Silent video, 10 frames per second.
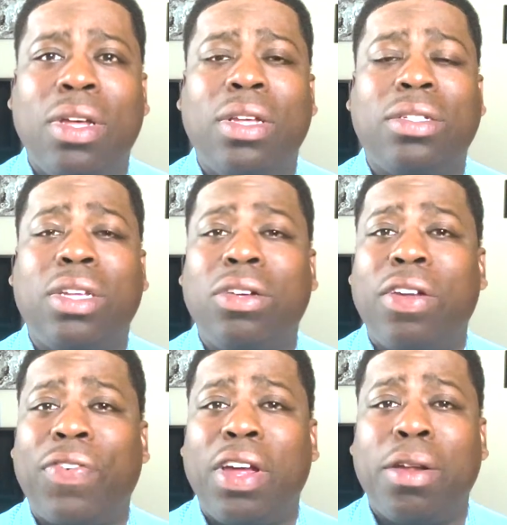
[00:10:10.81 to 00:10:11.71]
it's still
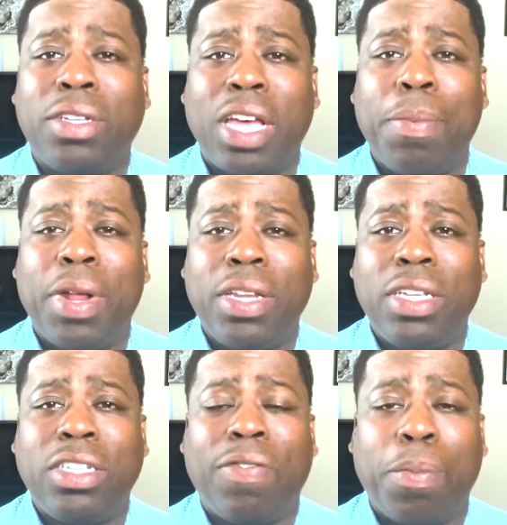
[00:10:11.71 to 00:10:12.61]
different entertainment at these
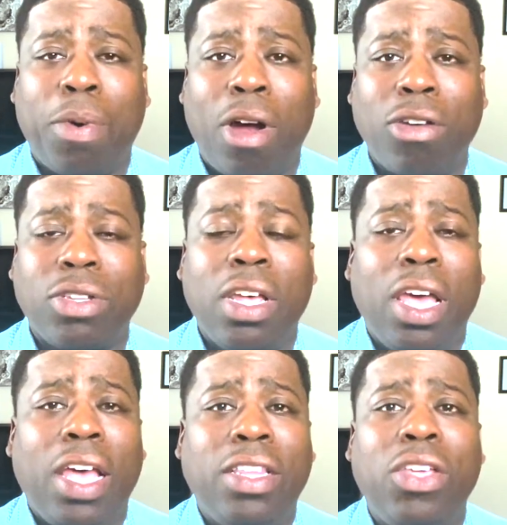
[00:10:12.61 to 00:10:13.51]
different parks.
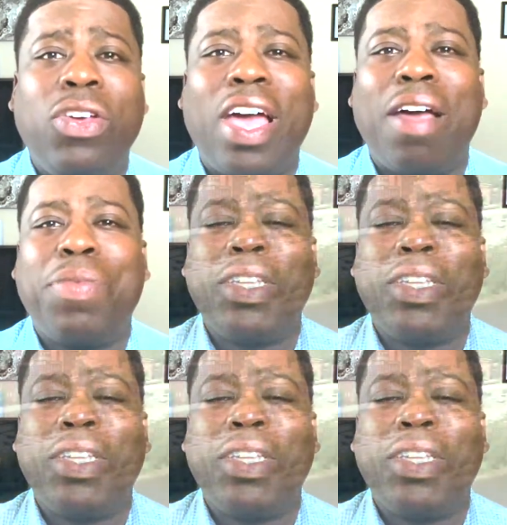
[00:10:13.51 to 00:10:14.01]
And then you have the